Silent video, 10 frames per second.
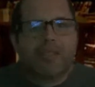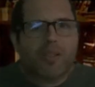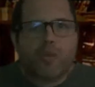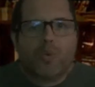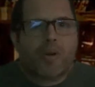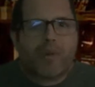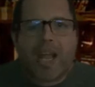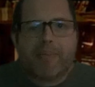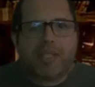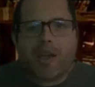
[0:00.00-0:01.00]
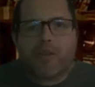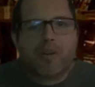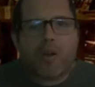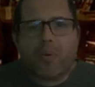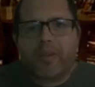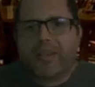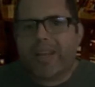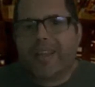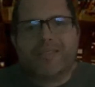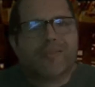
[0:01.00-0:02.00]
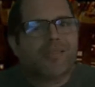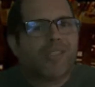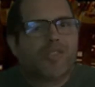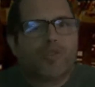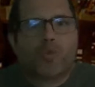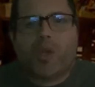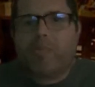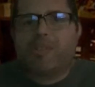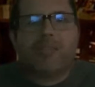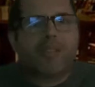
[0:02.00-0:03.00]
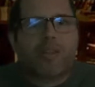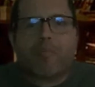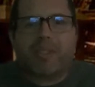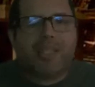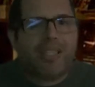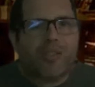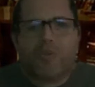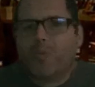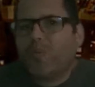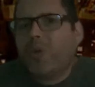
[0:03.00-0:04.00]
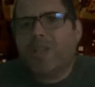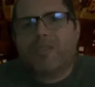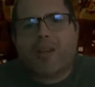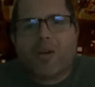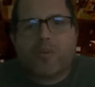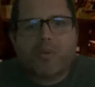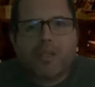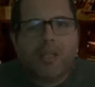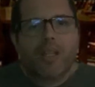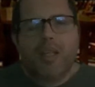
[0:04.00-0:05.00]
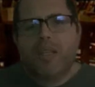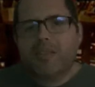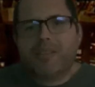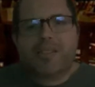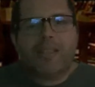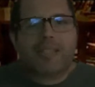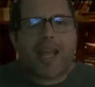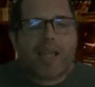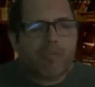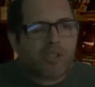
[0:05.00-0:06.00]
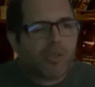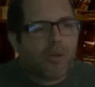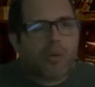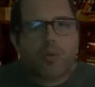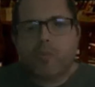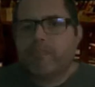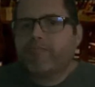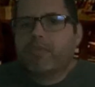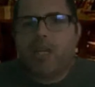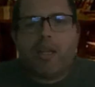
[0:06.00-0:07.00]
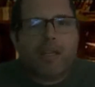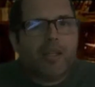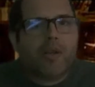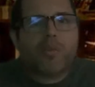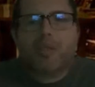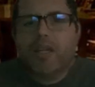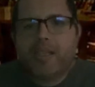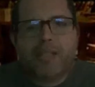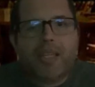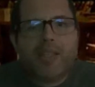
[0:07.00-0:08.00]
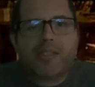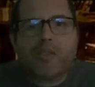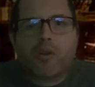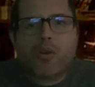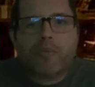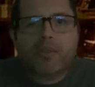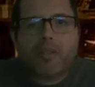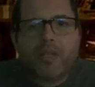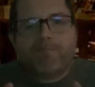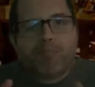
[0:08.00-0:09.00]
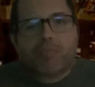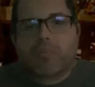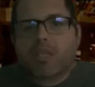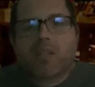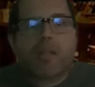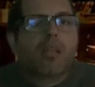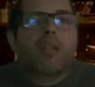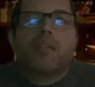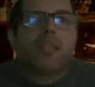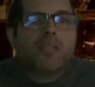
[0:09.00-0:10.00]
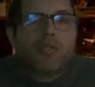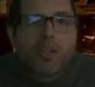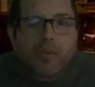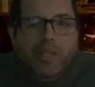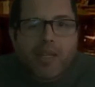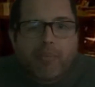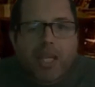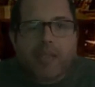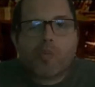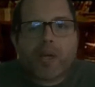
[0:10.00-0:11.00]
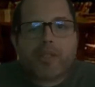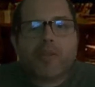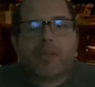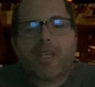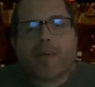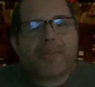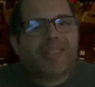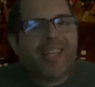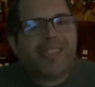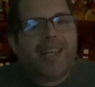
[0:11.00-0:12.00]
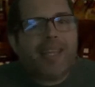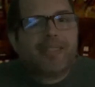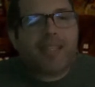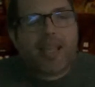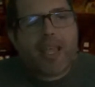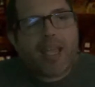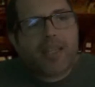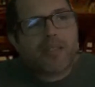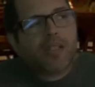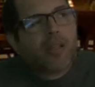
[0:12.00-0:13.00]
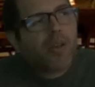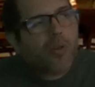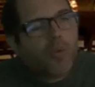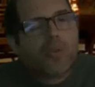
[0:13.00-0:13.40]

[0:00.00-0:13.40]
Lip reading: who arrives out of nowhere and sweeps the competition. We don't know. There's still time, so the year's not over. So you tell me, what do you think about this list, and who